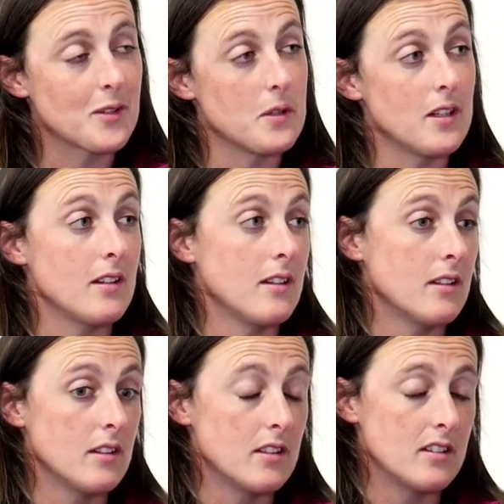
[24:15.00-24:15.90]
want to
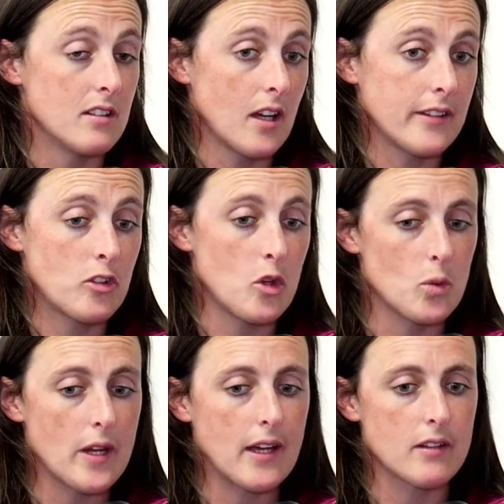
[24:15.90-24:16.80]
be like
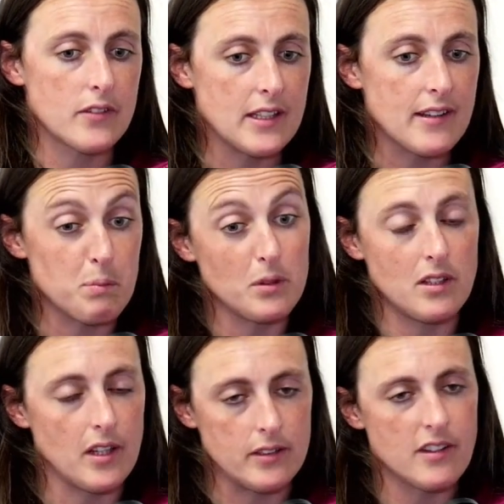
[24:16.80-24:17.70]
too negative in this,
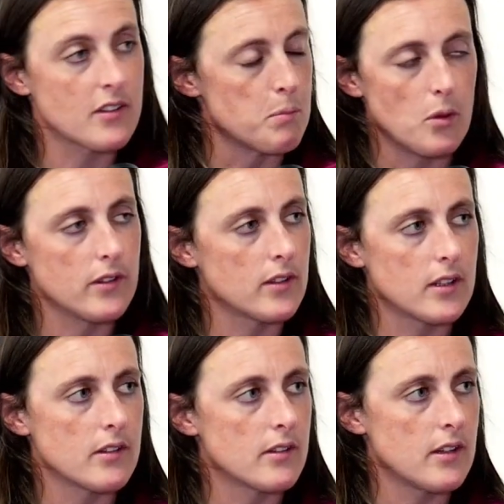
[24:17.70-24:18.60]
but like
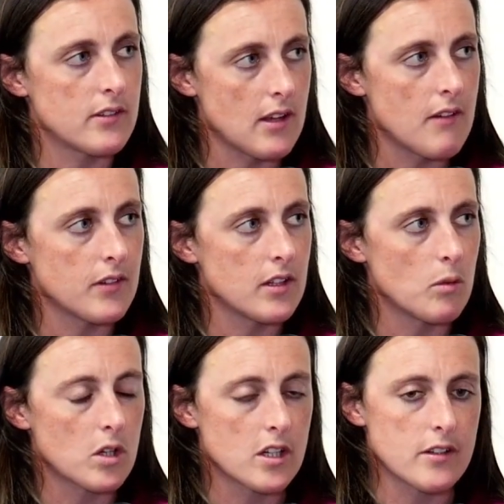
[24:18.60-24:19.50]
disappointing is, is definitely
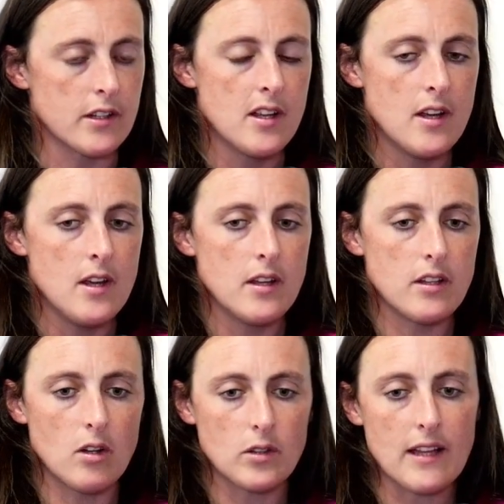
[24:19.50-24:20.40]
the word. And,
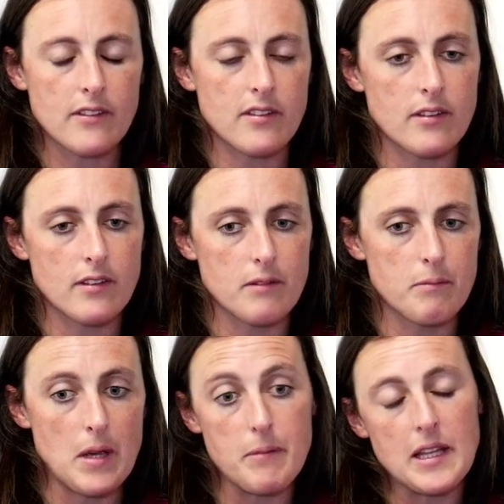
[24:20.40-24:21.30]
you know, that's
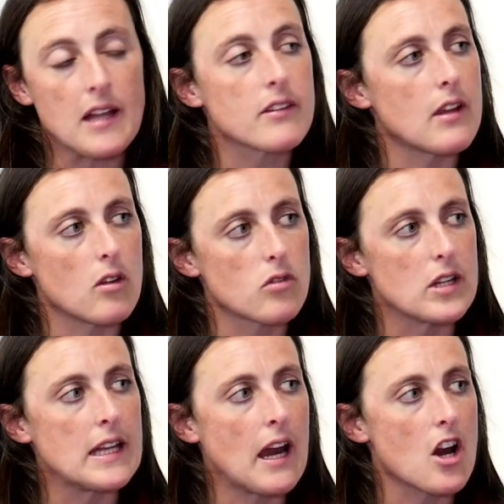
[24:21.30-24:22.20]
maybe that sounds
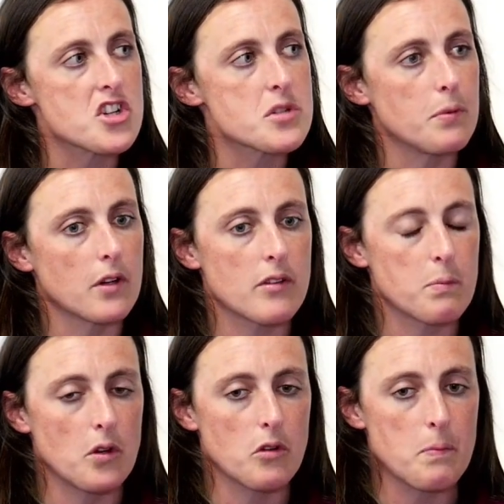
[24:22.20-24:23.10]
really harsh, but I
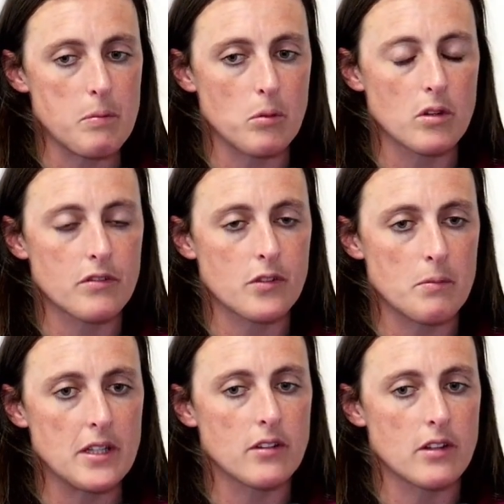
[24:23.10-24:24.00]
suppose people would have
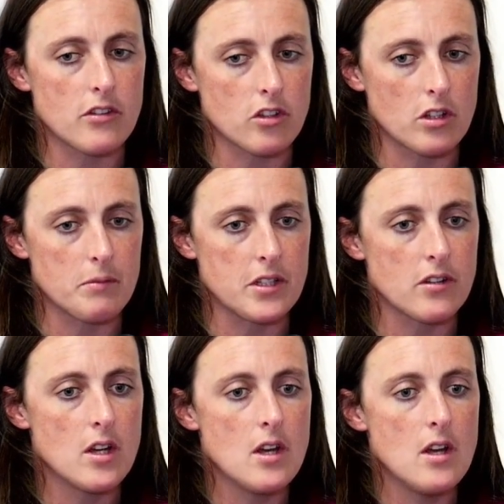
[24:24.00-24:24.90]
come into this
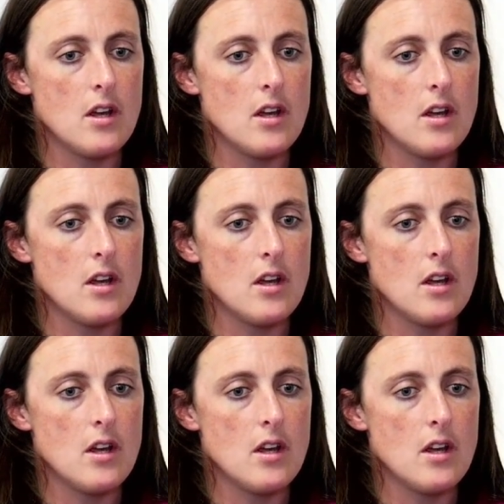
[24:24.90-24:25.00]
tournament